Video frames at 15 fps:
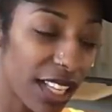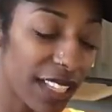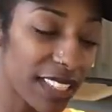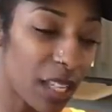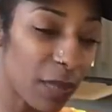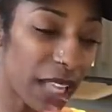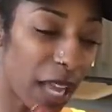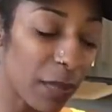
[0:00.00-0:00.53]

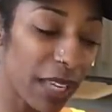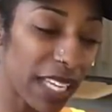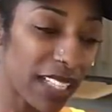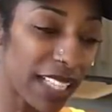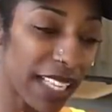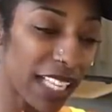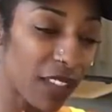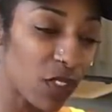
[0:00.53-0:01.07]
Because I'm, I'm getting
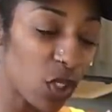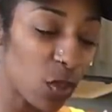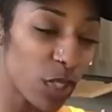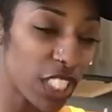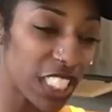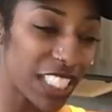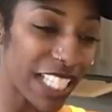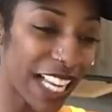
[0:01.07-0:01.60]
like if you
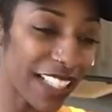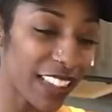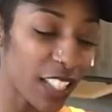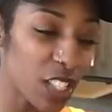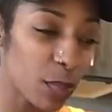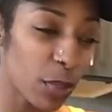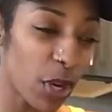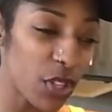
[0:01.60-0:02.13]
reject
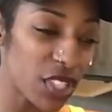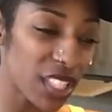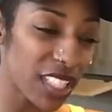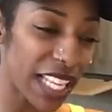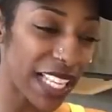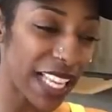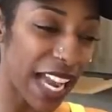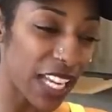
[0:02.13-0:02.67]
this person,
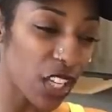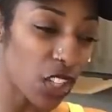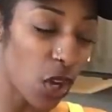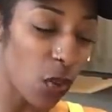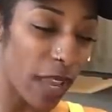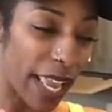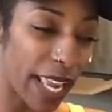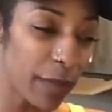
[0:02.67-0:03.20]
they kind of
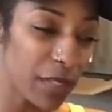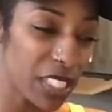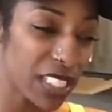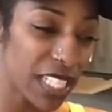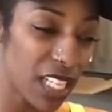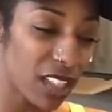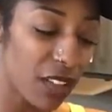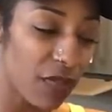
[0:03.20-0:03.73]
go ape
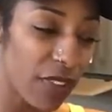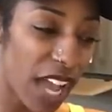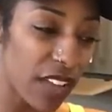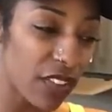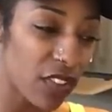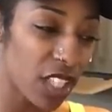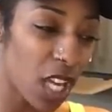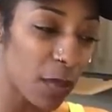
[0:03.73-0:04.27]
shit. The Five
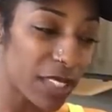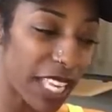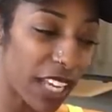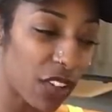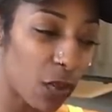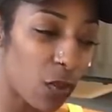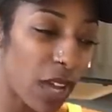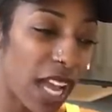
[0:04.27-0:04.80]
of Cups,
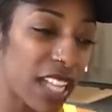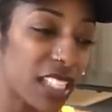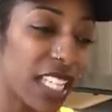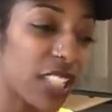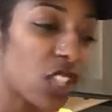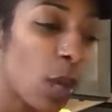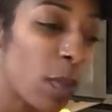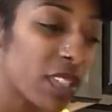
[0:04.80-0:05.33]
Eight of Wands.
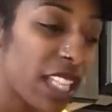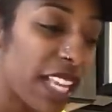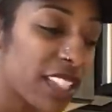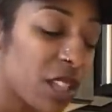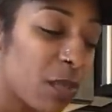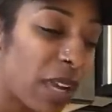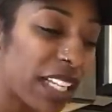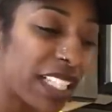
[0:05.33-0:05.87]
It's almost like
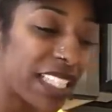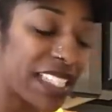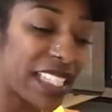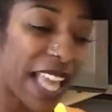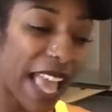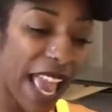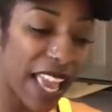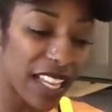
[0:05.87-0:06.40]
somebody's
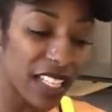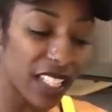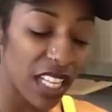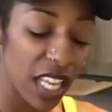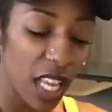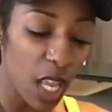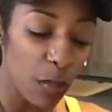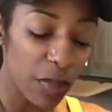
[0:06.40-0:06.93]
sad and
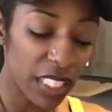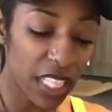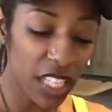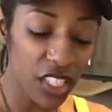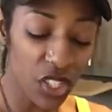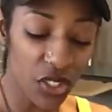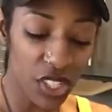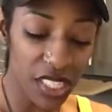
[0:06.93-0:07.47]

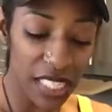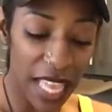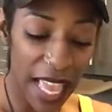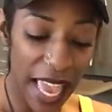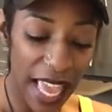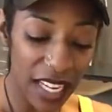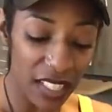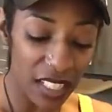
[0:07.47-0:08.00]
because they're
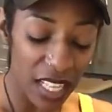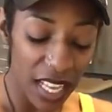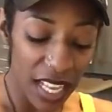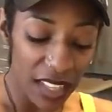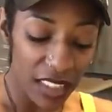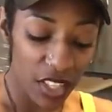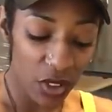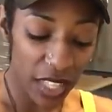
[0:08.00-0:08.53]
sad and,
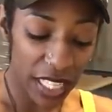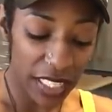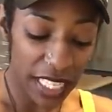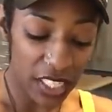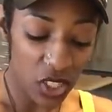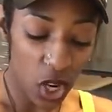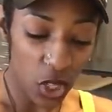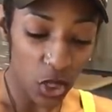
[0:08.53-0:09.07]
you know, they, they
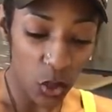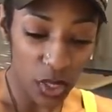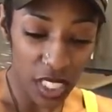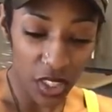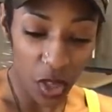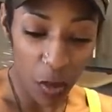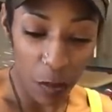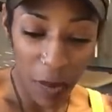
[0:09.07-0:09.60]
start
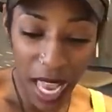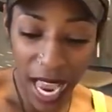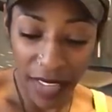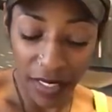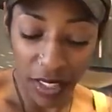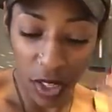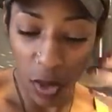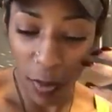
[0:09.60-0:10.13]
losing their mind.
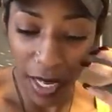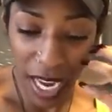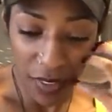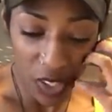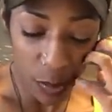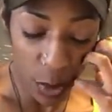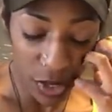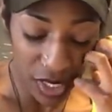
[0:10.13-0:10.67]
They're like, oh my God,
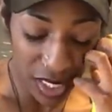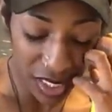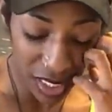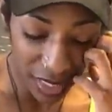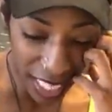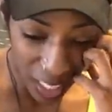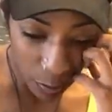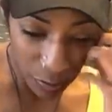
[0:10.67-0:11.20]
this person doesn't
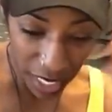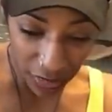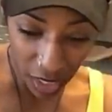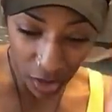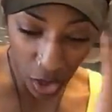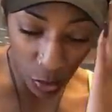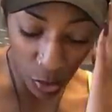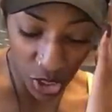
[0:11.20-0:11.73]
like me. They're, they're